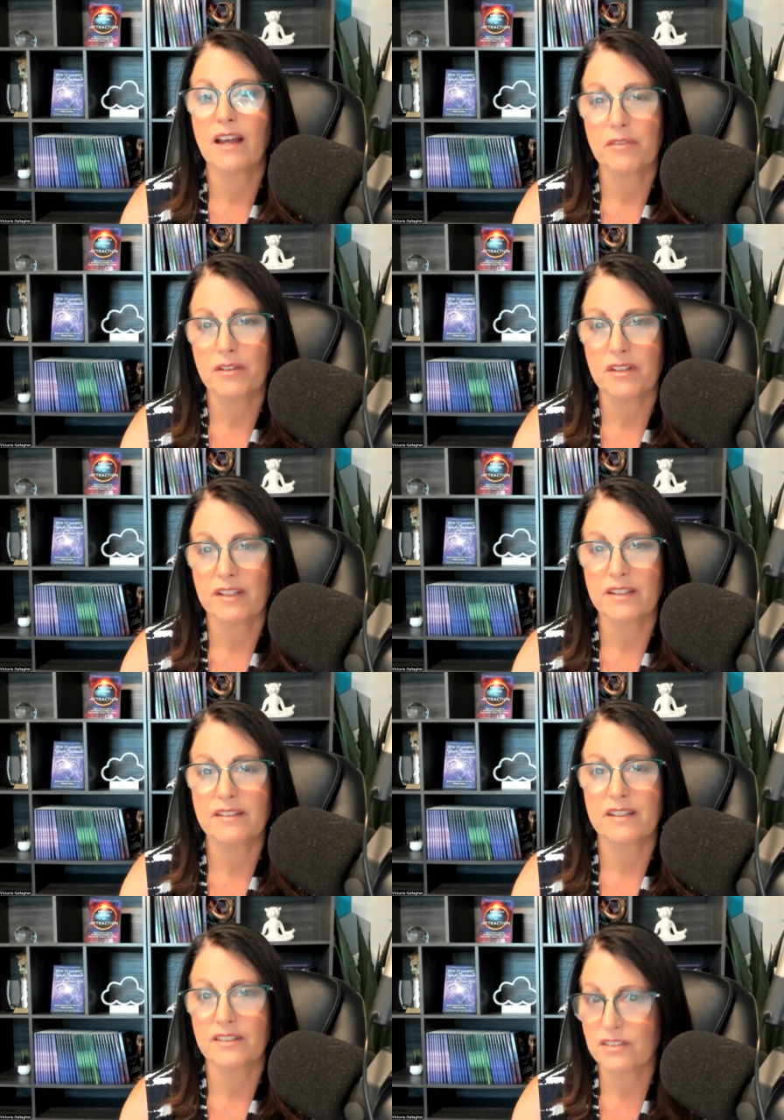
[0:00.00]
and effortless
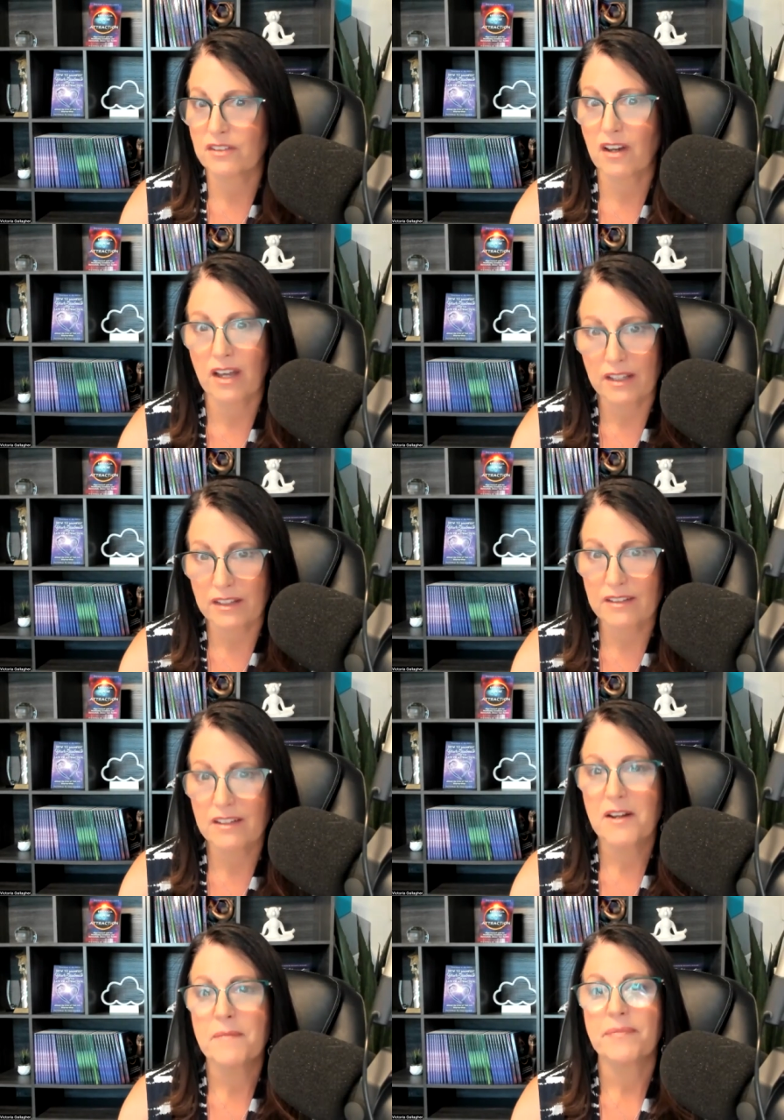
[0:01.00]
i just got it
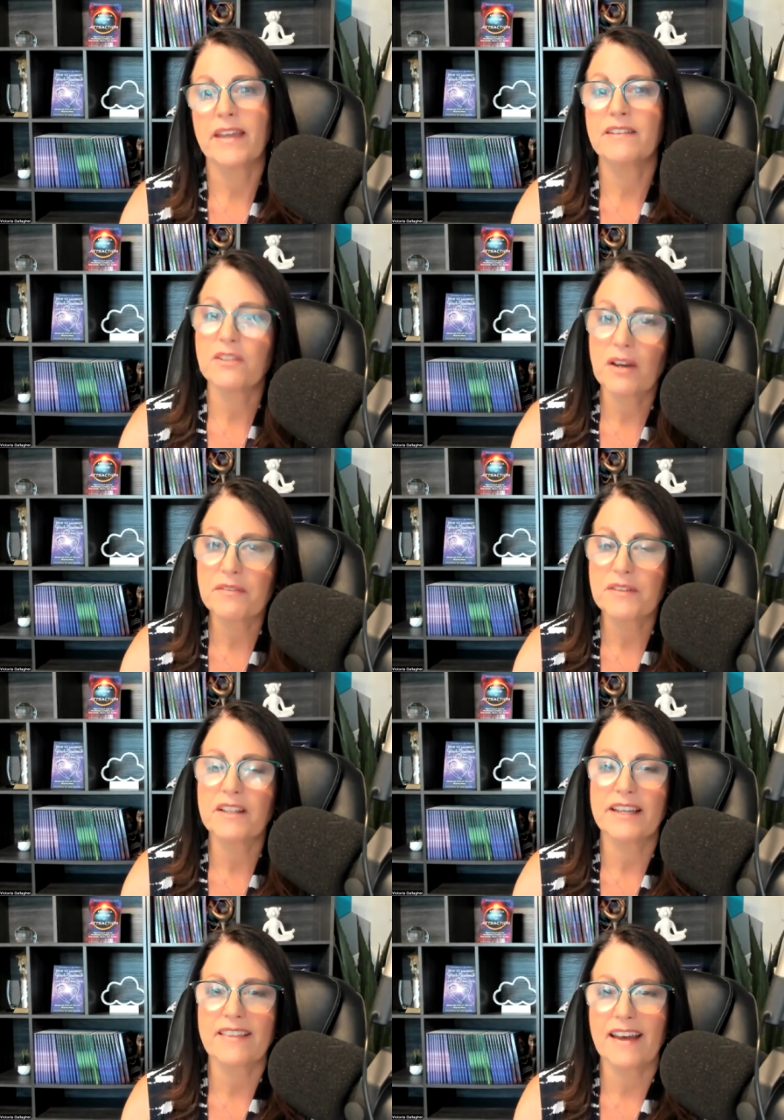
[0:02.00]
and so i feel
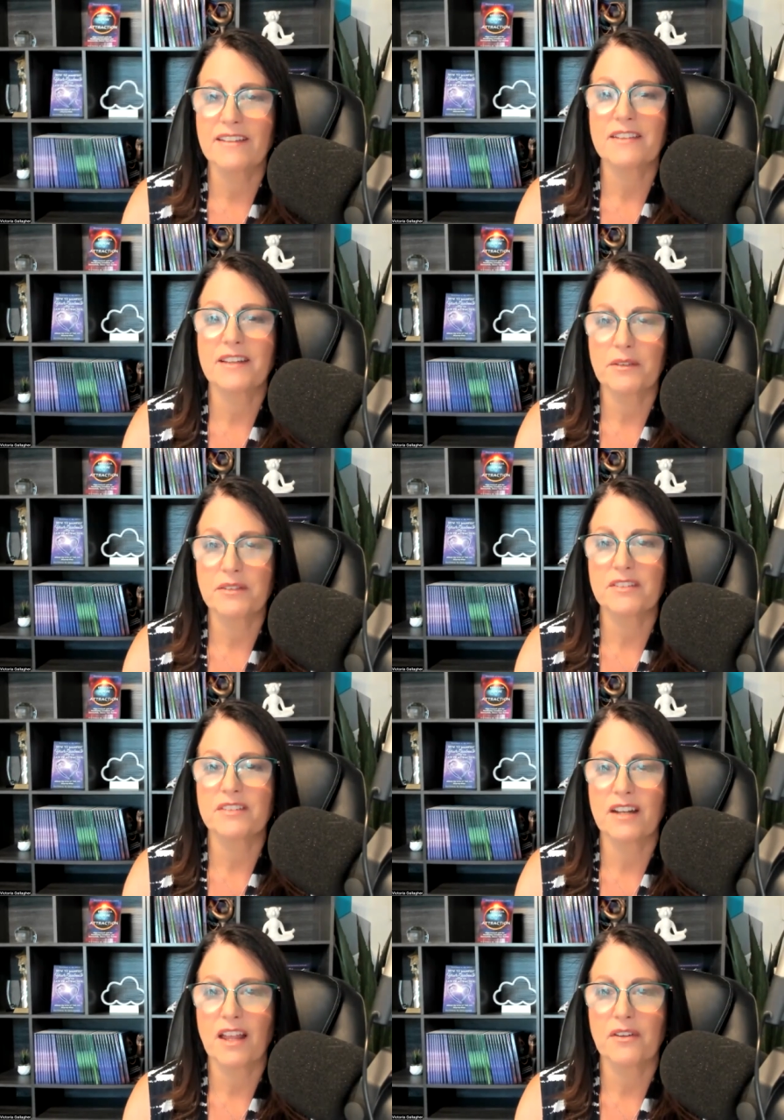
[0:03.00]
like that that was
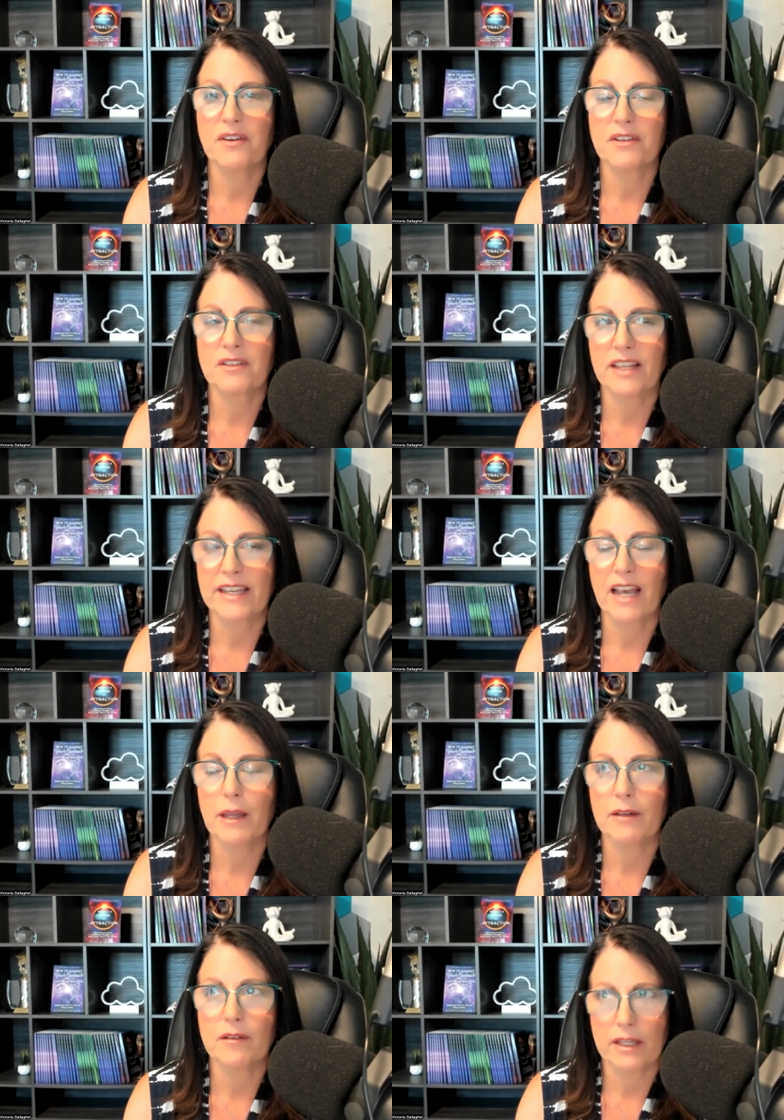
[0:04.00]
just another like
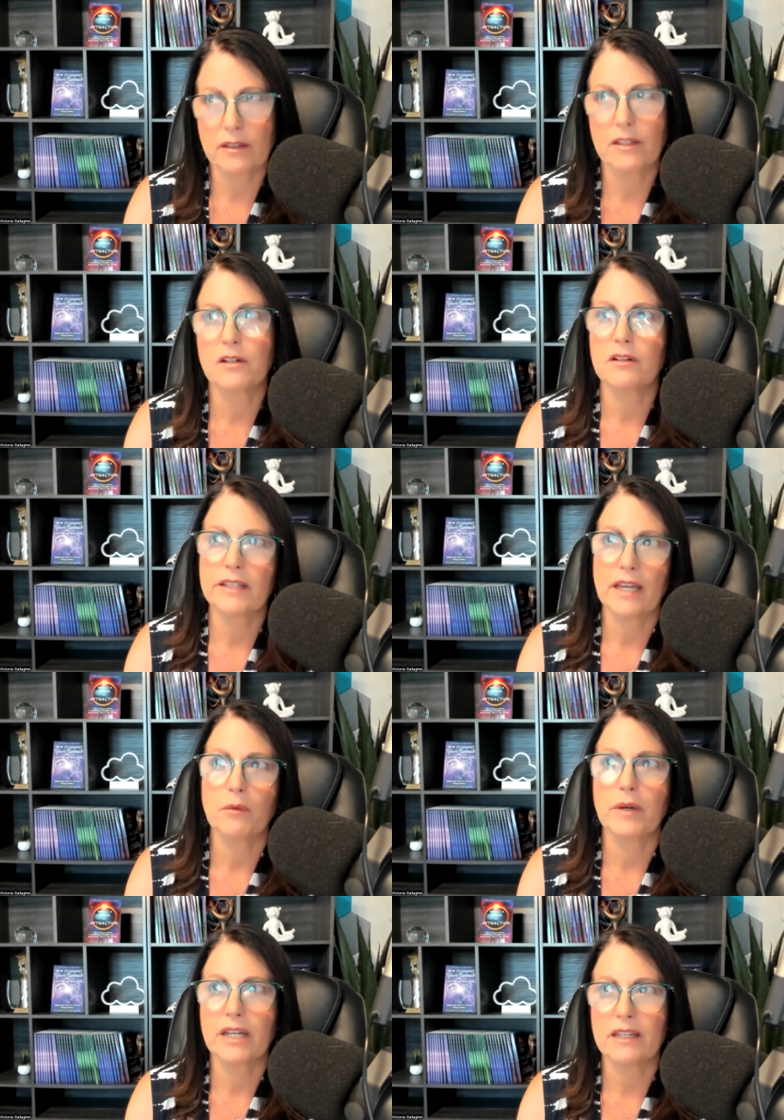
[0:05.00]
i i literally i
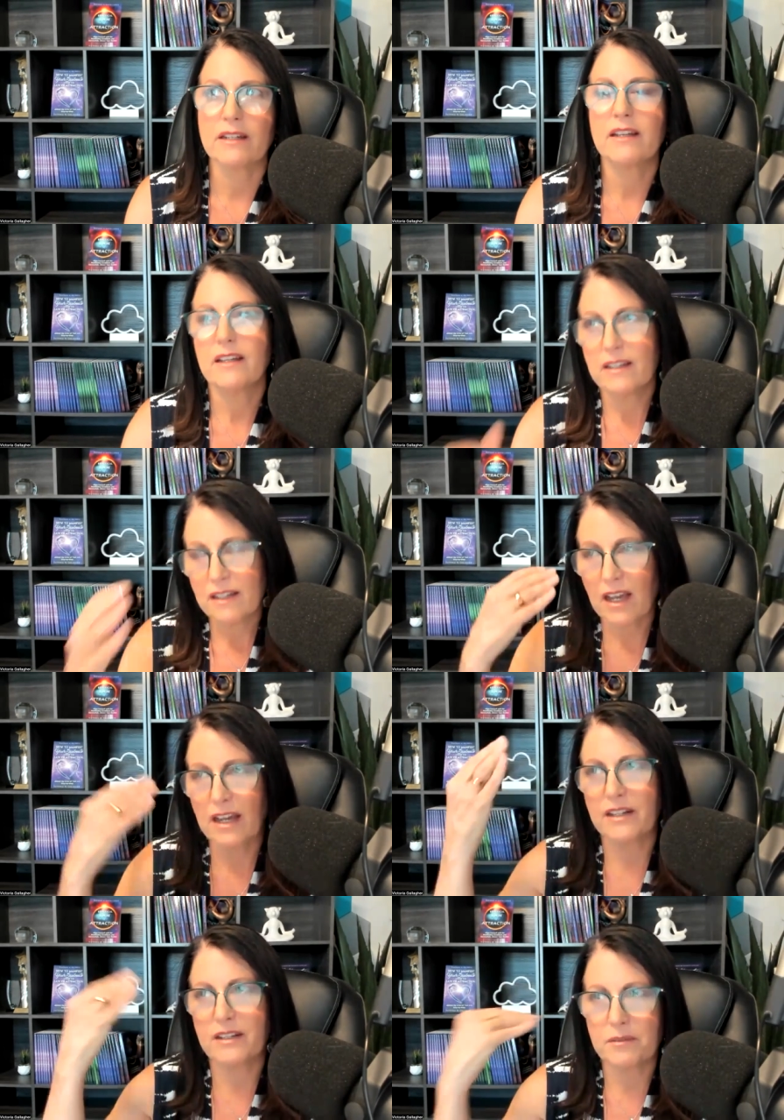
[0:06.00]
went and
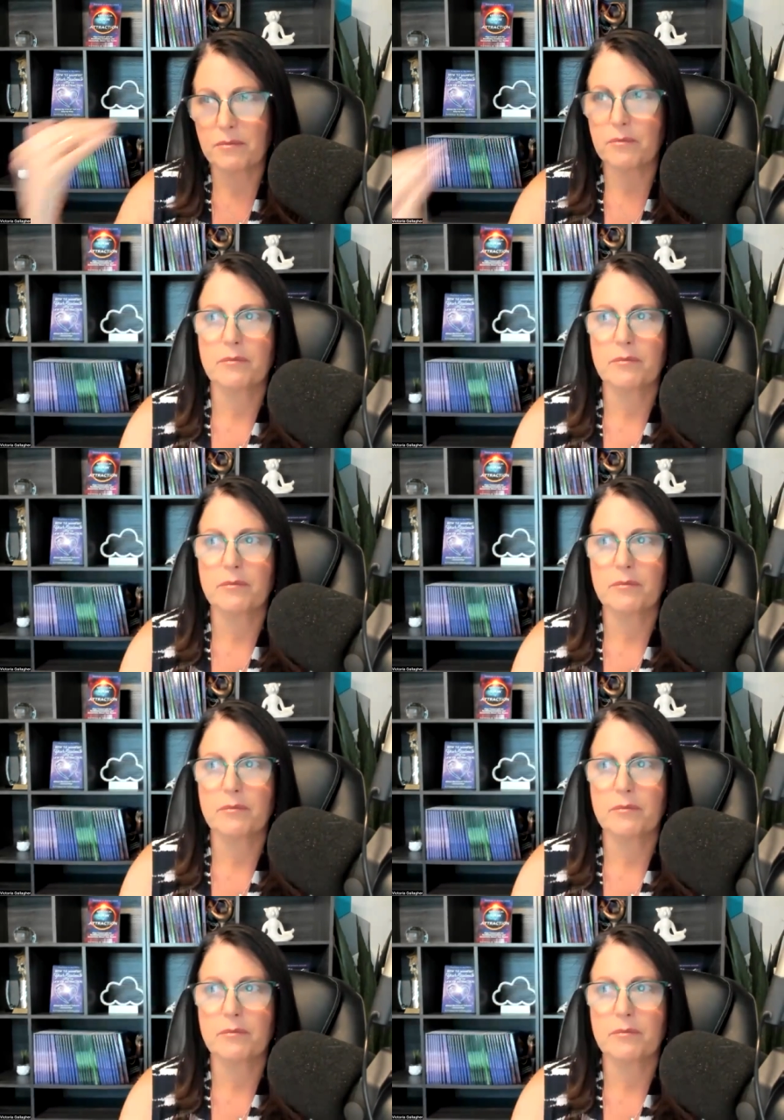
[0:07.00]
kind of